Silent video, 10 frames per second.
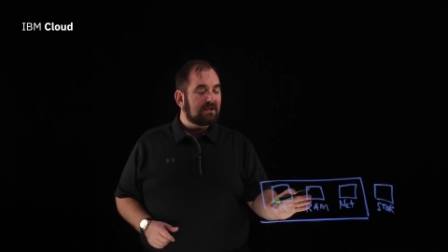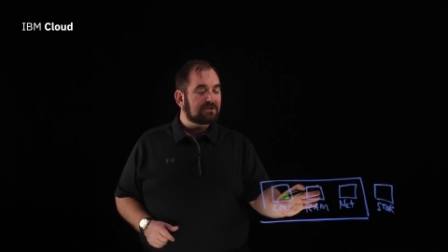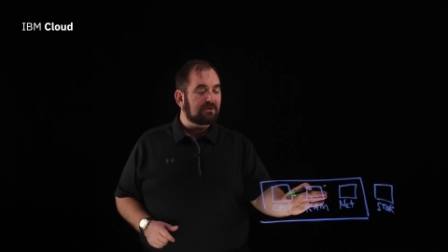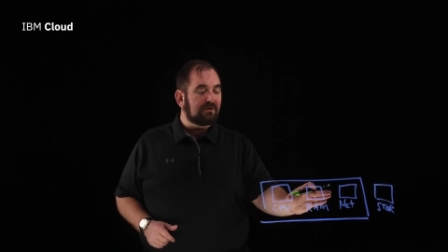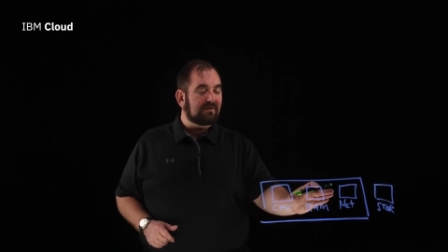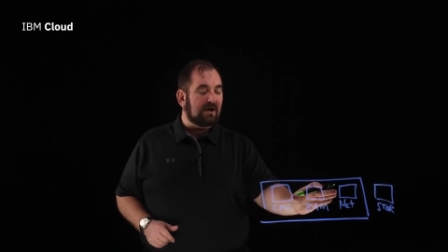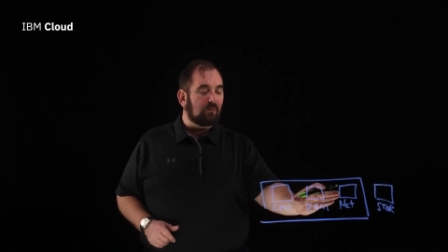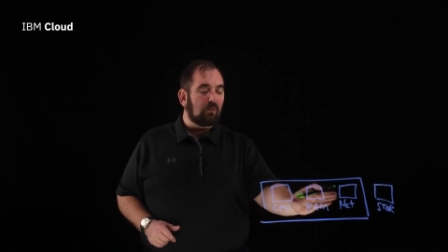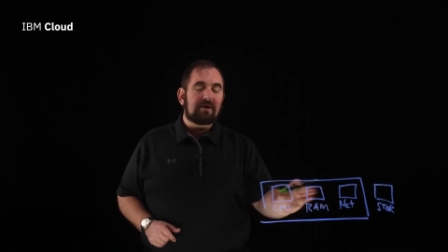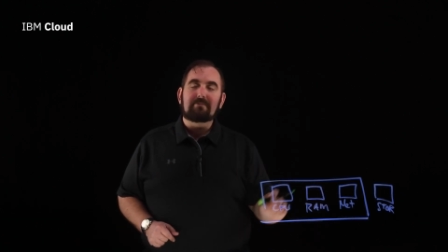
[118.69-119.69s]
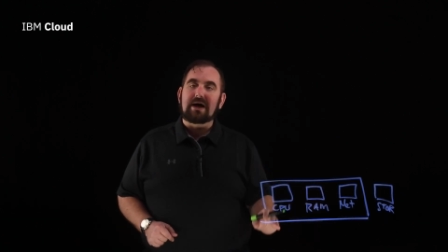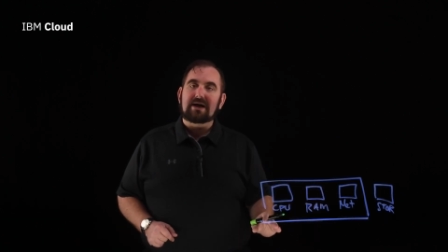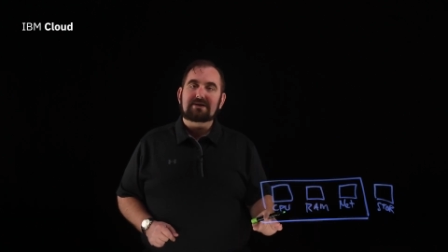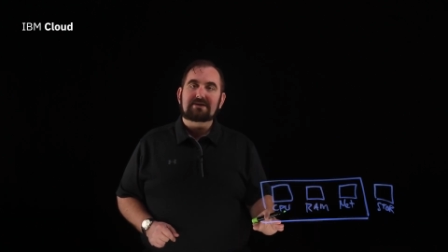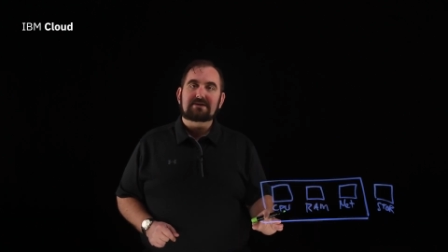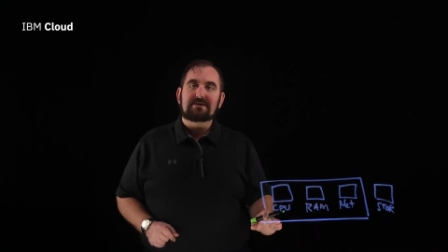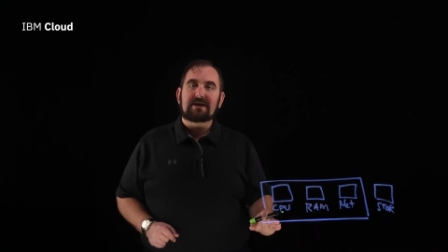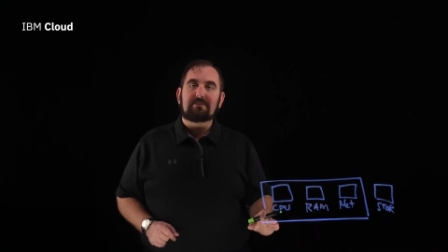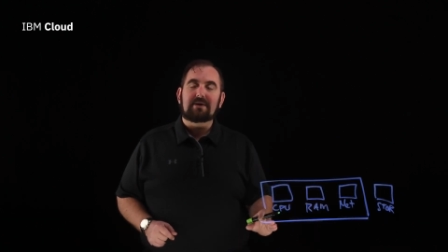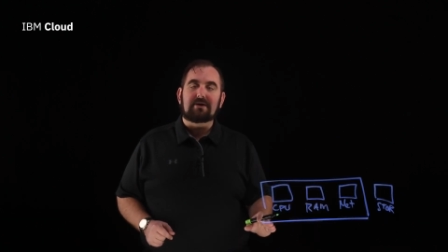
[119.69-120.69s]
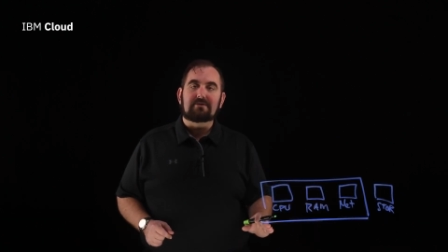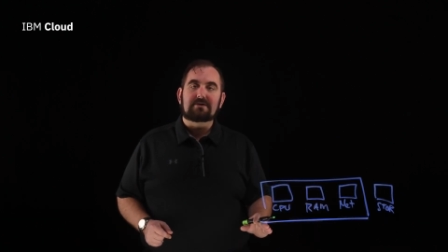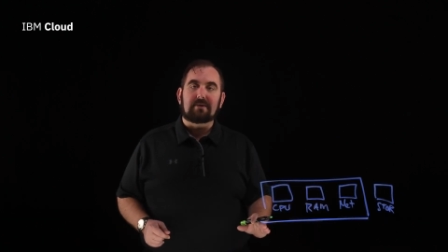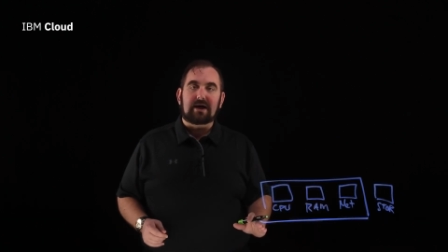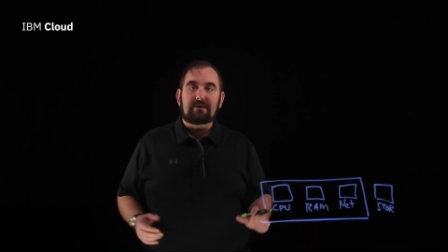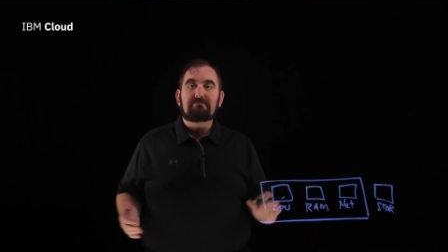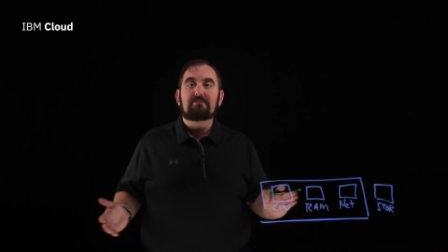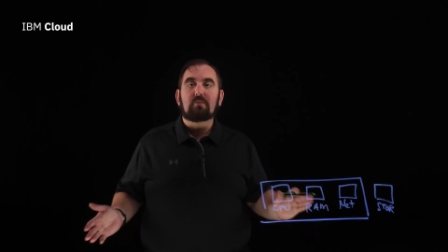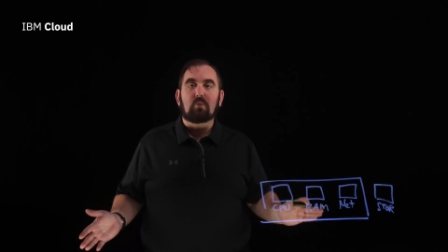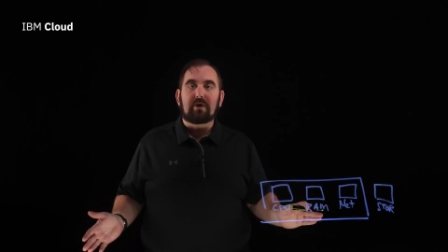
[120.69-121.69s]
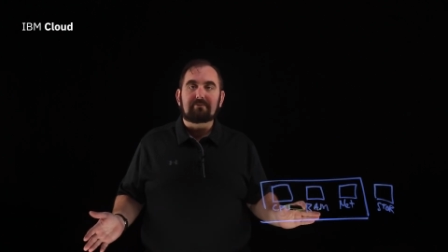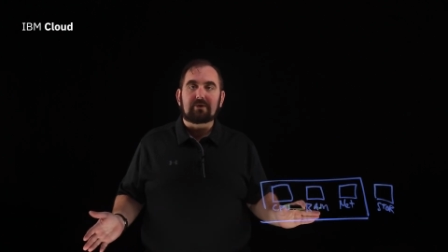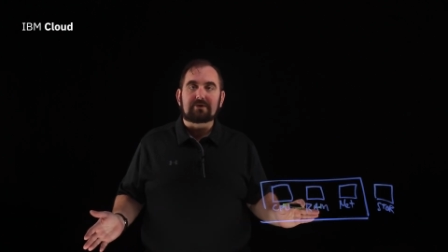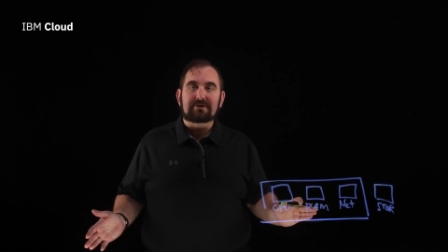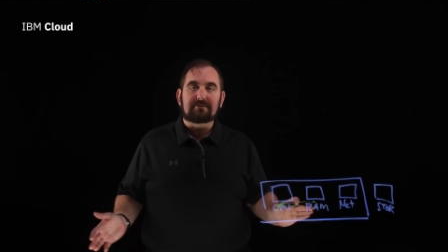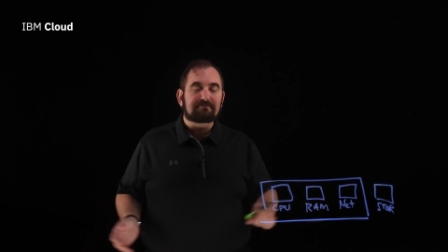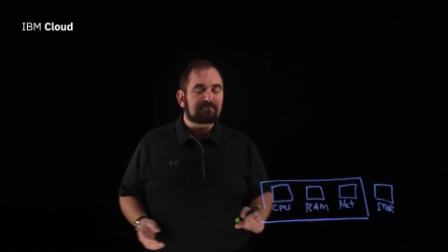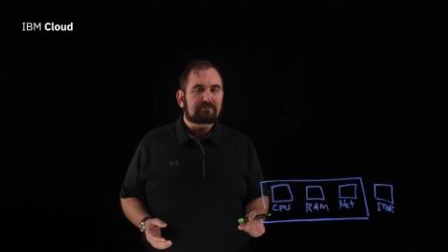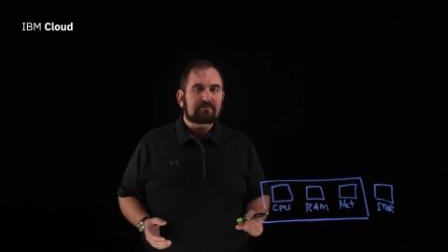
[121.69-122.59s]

So you've got one box that can be used by one person.